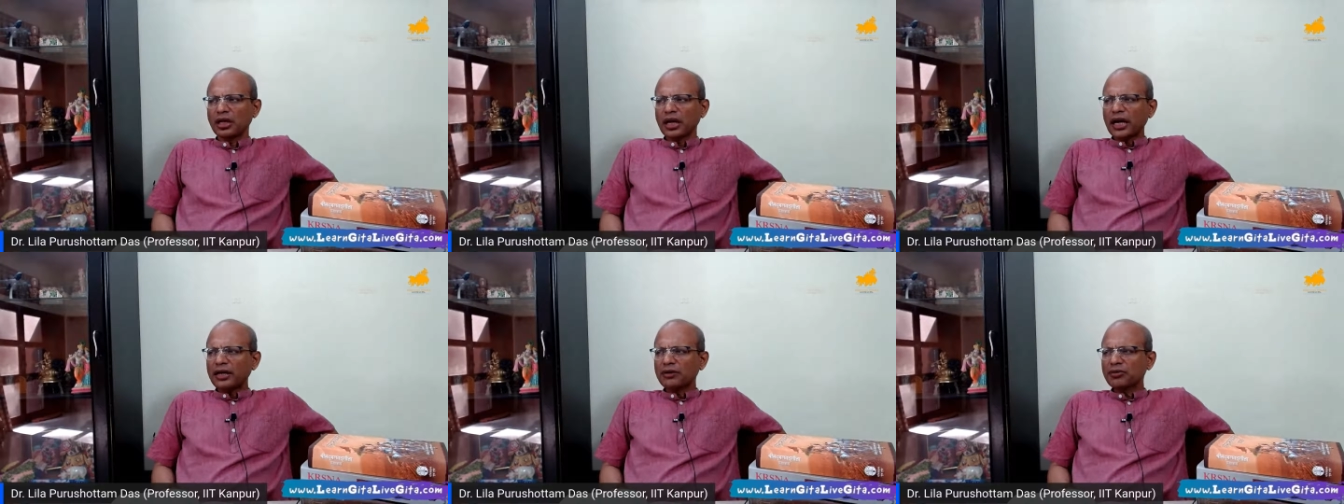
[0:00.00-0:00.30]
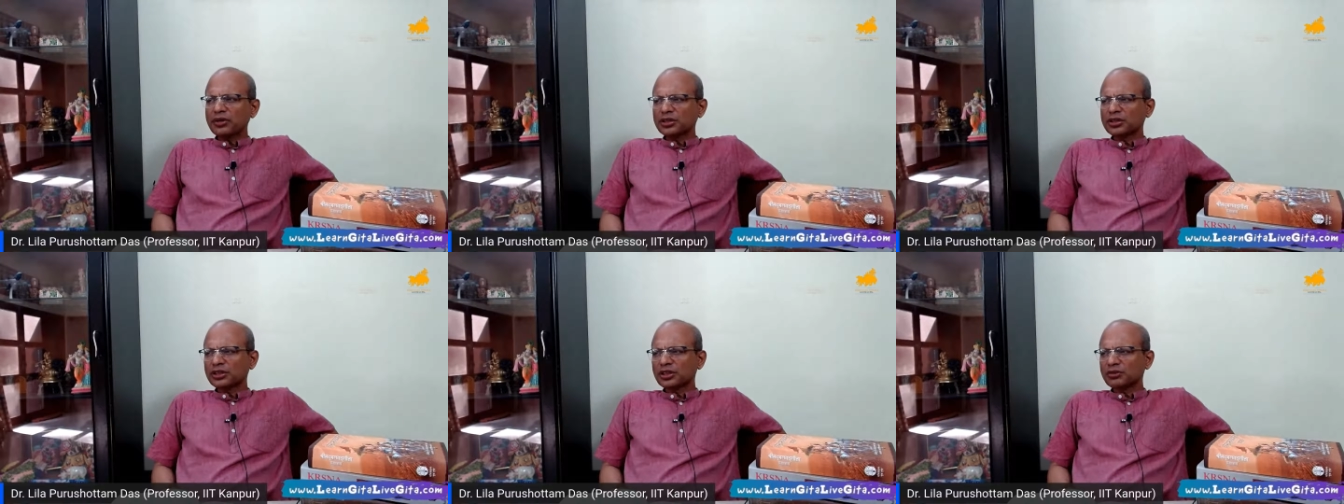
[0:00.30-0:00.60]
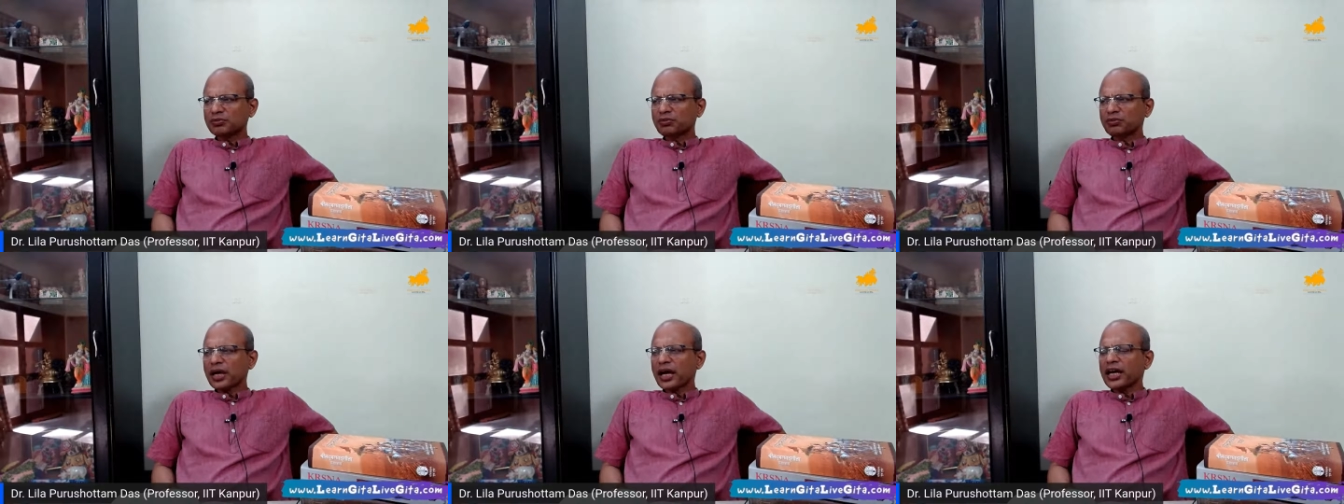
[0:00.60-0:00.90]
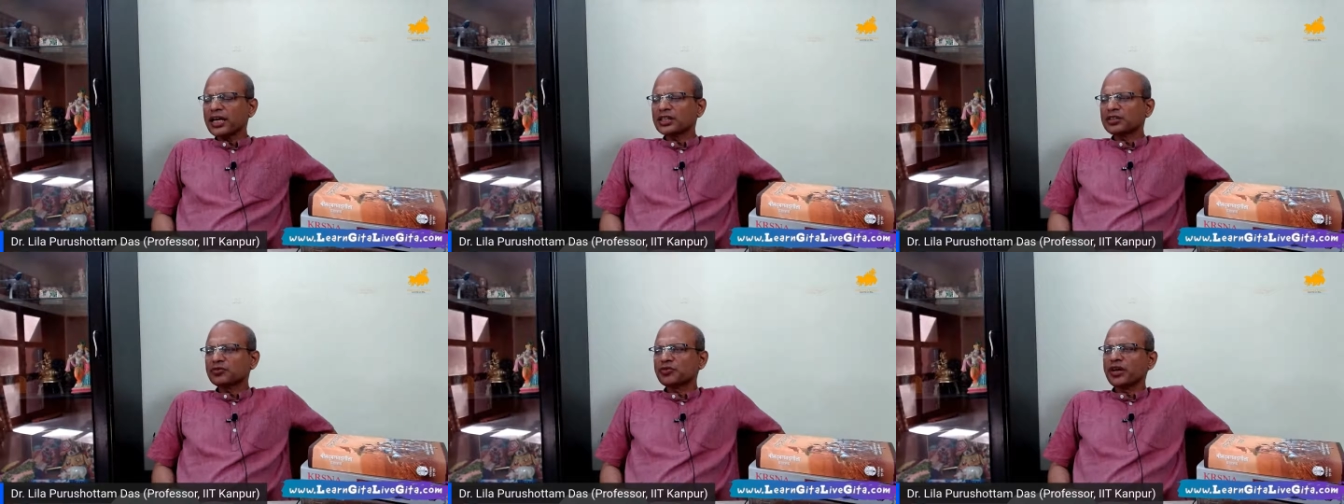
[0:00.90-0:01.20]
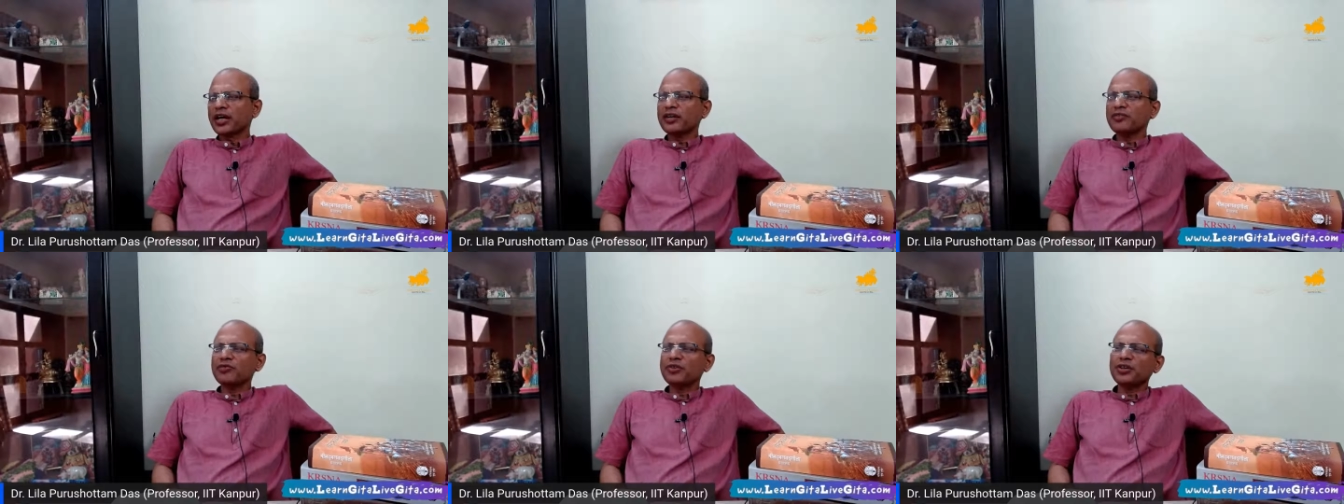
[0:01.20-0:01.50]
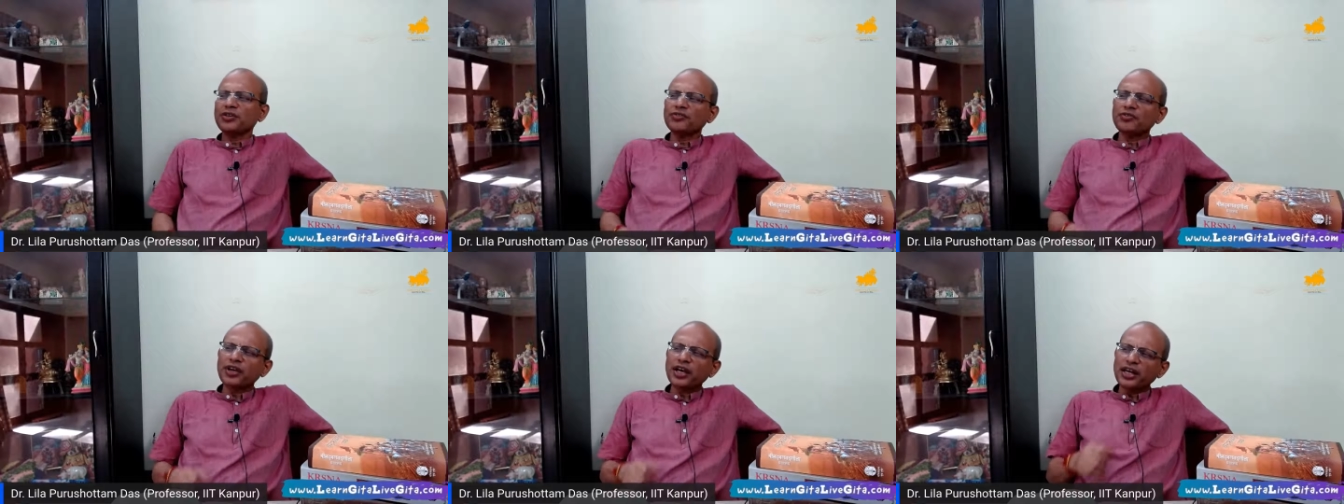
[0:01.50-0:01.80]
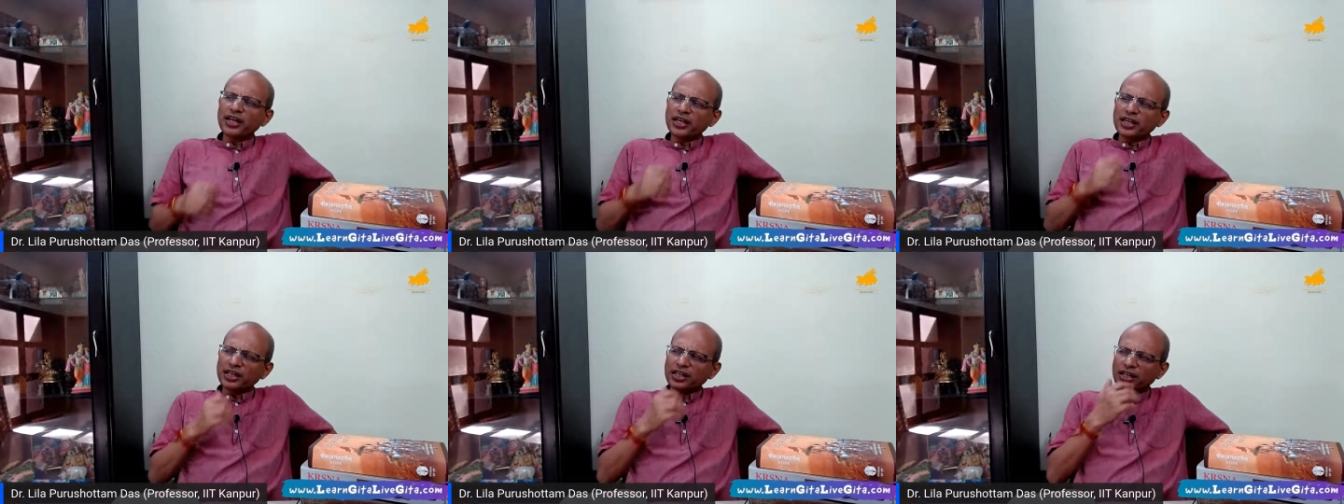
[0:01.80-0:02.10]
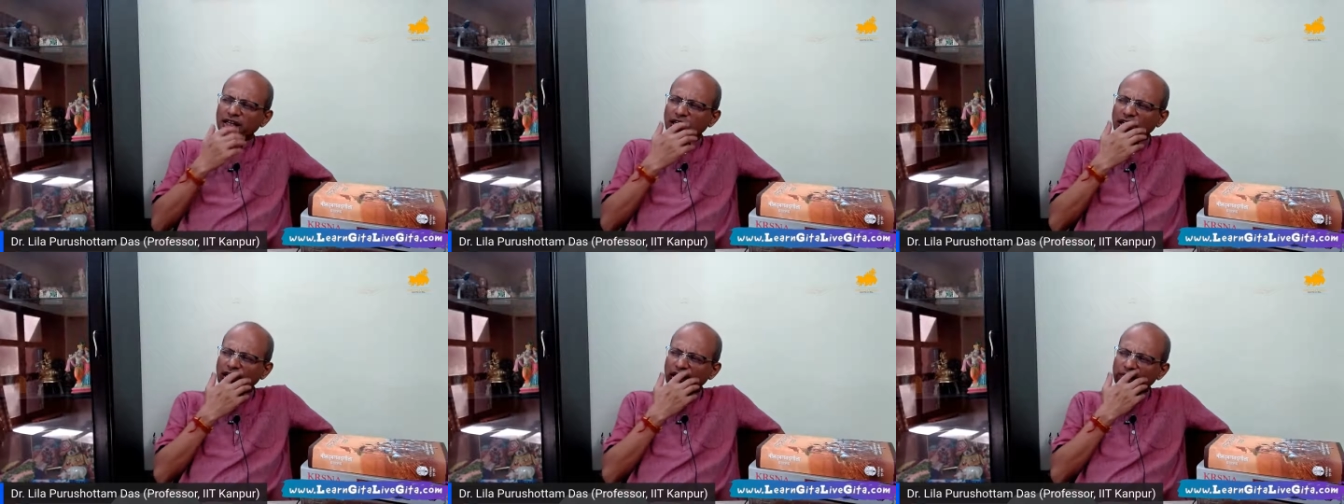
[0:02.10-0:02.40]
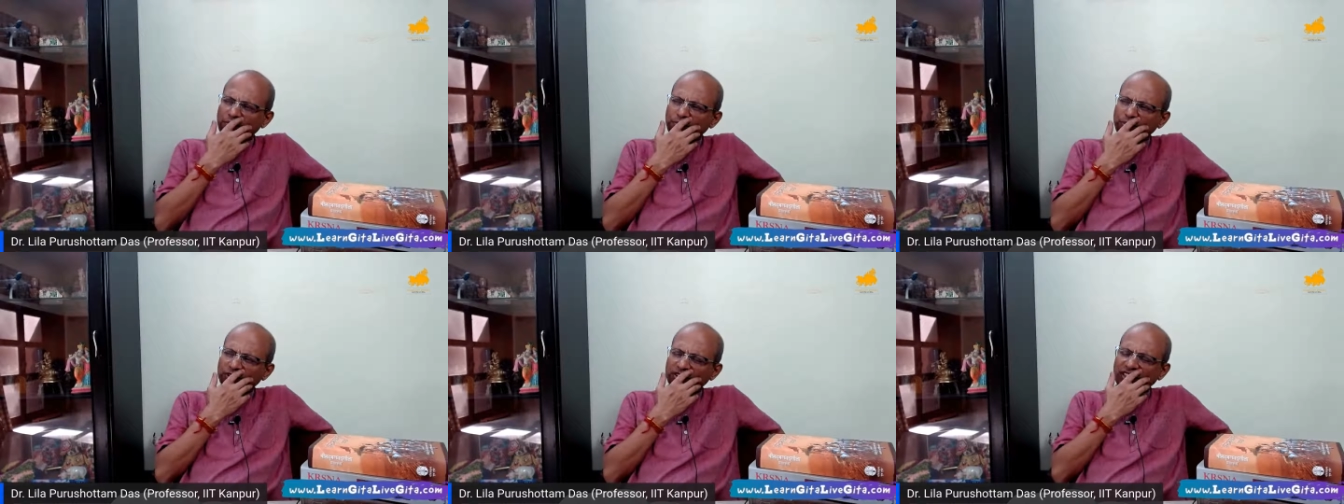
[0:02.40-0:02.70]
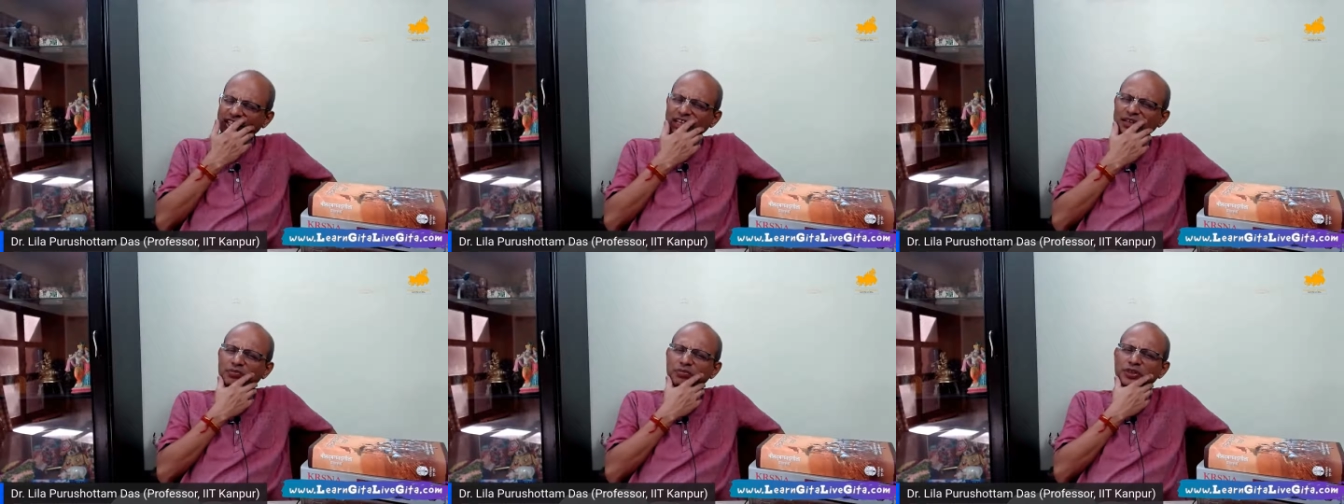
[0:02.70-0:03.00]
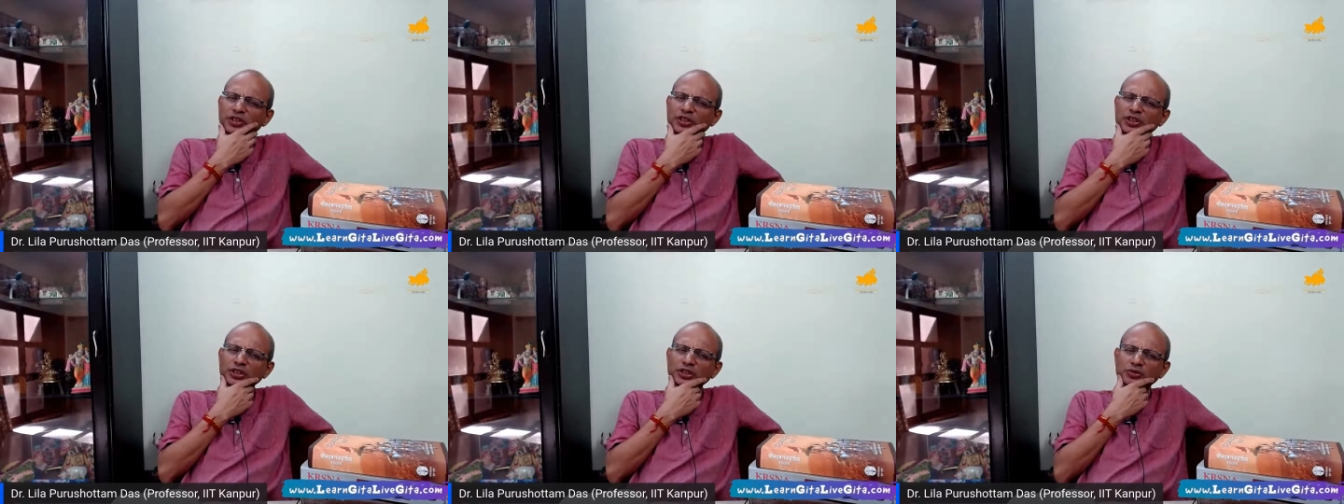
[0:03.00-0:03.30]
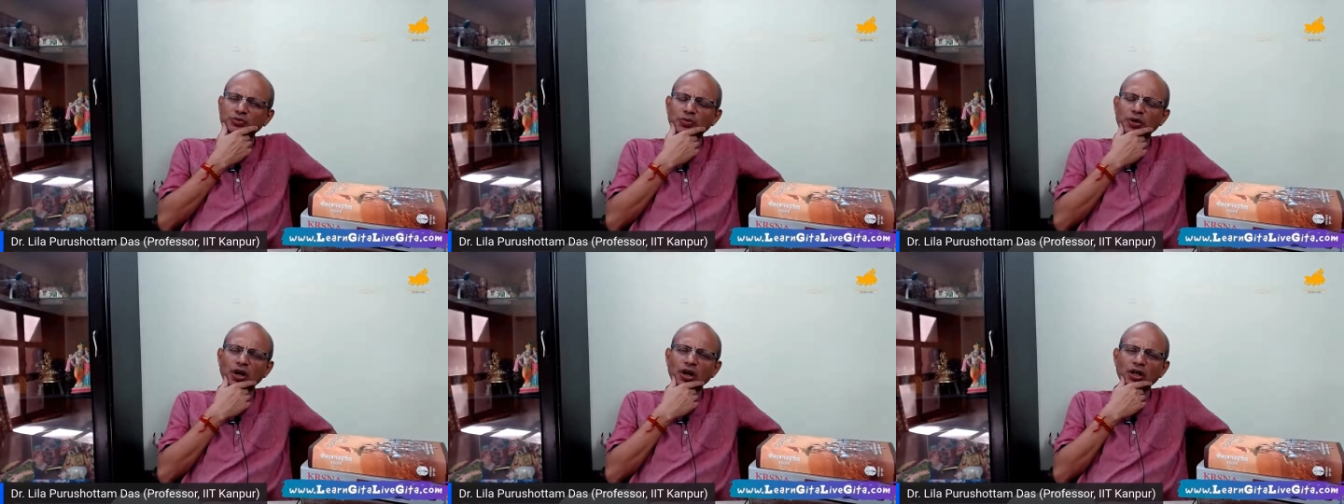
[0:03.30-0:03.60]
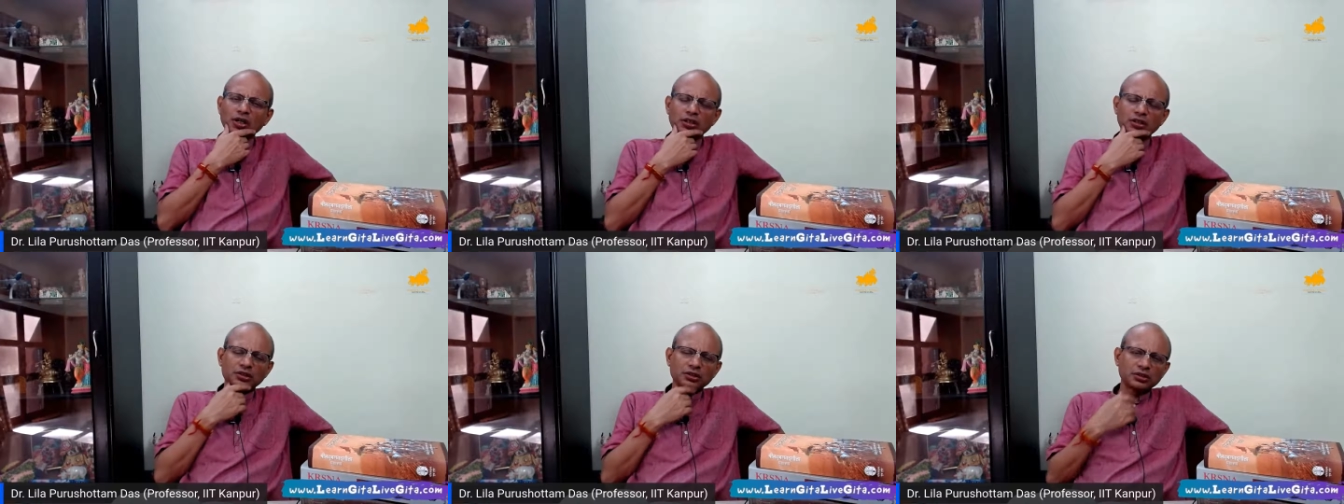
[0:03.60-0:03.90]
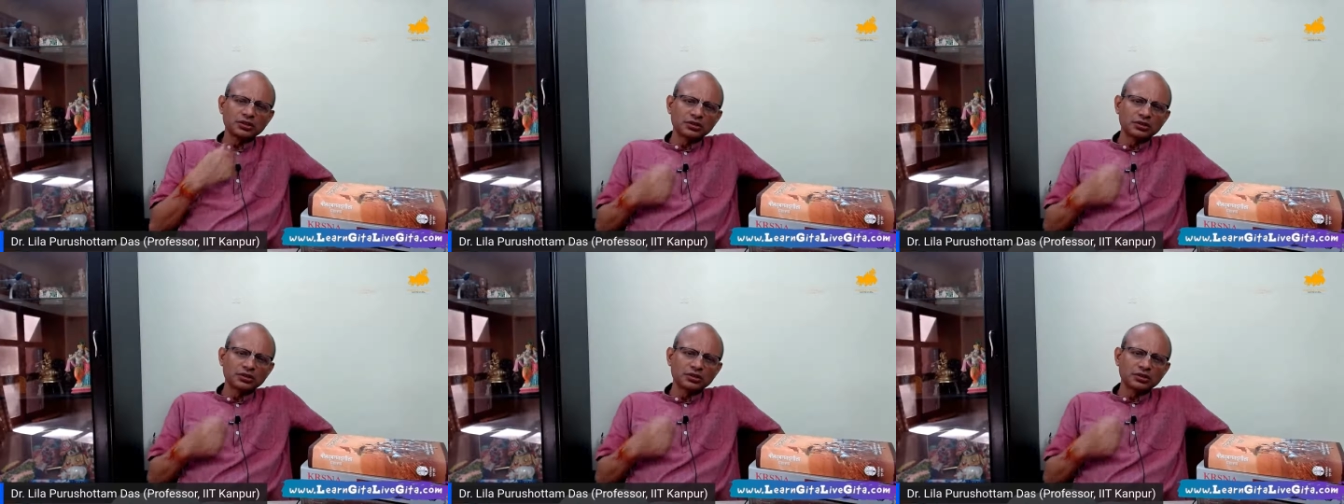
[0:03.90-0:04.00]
I was surprised when we were in St. Petersburg.